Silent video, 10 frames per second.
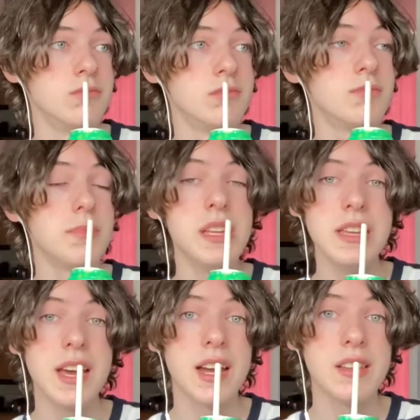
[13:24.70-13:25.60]
Billie
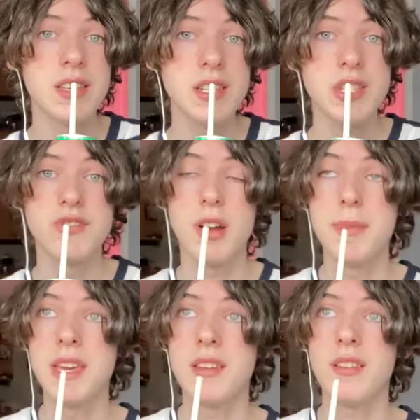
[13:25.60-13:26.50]
Eilish is
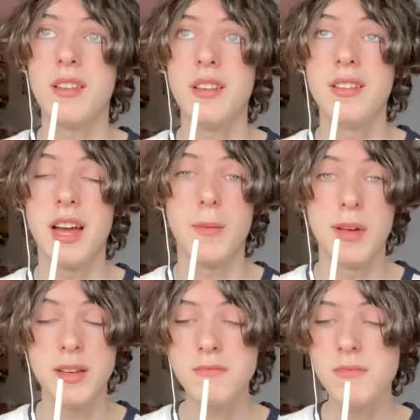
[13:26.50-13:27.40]
dropping an
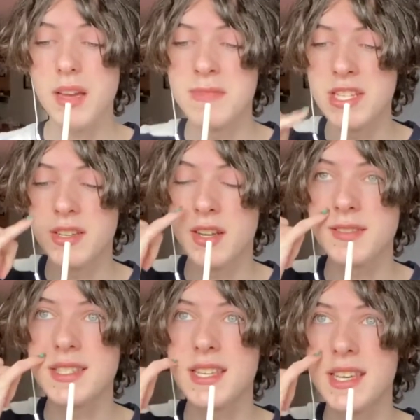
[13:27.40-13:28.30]
album. I mean, she
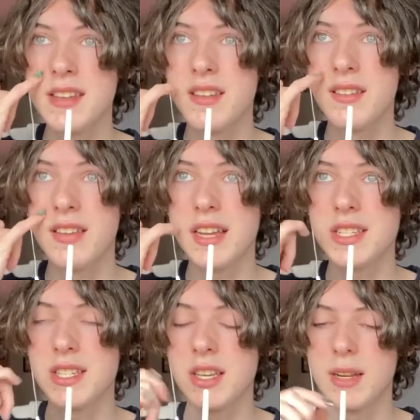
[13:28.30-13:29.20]
announced it that
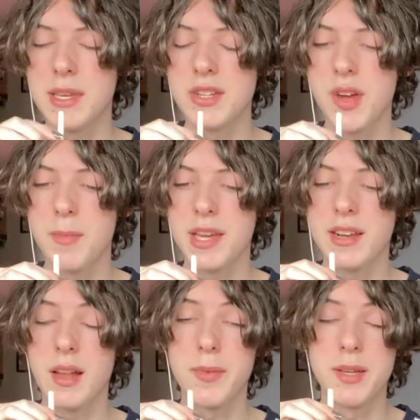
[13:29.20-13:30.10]
she's gonna be dropping an
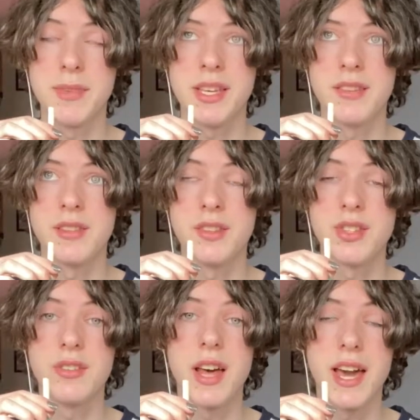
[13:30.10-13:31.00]
album in
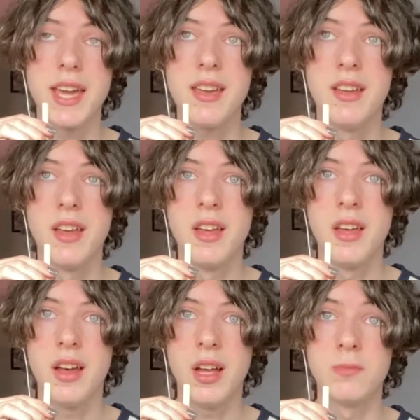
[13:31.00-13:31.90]
July,
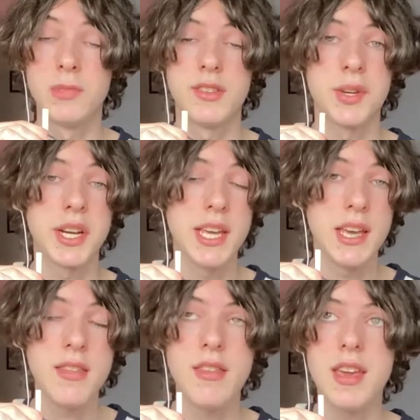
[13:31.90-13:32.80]
the
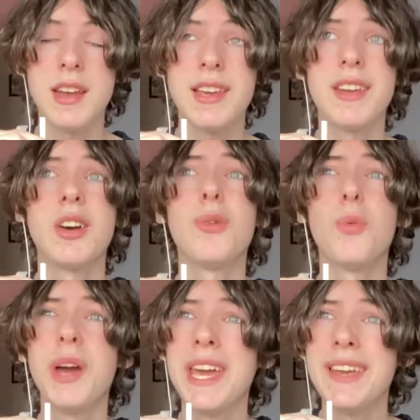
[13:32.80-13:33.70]
30th, and I cannot
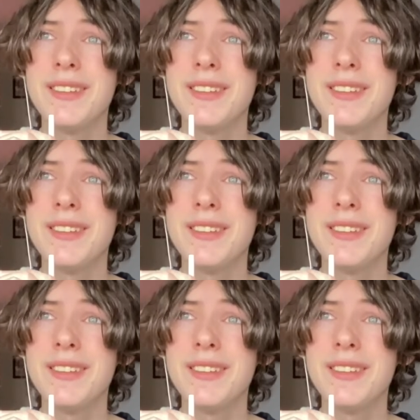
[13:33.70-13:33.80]
wait.